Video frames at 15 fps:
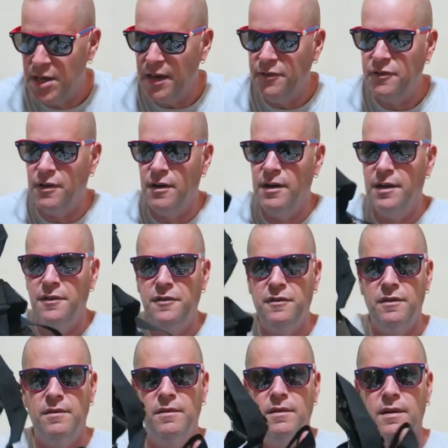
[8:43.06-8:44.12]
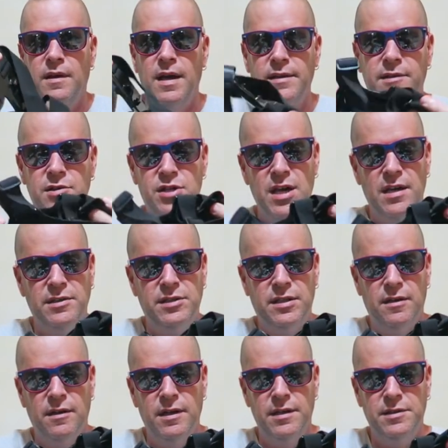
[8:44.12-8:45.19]
Chest harness. Got the chest
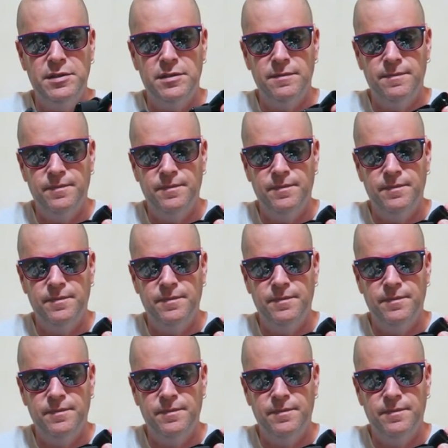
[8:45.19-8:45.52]
harness.